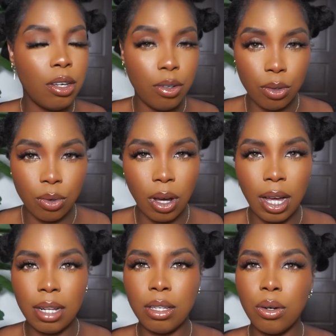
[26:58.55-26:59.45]
you know,
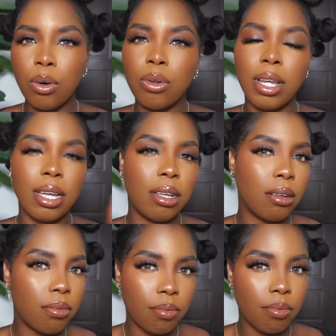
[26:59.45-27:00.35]
had a whole like
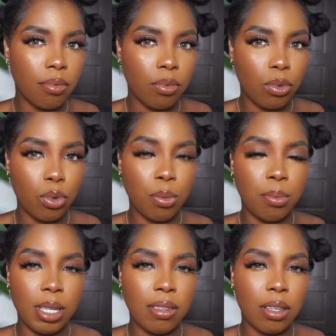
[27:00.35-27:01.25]
Zoom
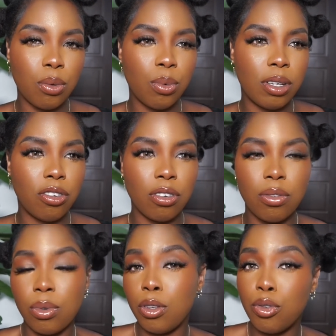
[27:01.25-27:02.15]
meeting with just
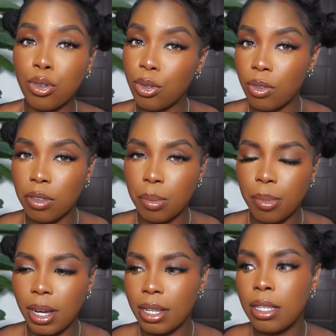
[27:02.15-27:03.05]
to introduce the
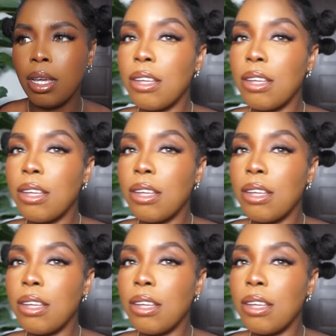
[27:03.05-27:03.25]
brand.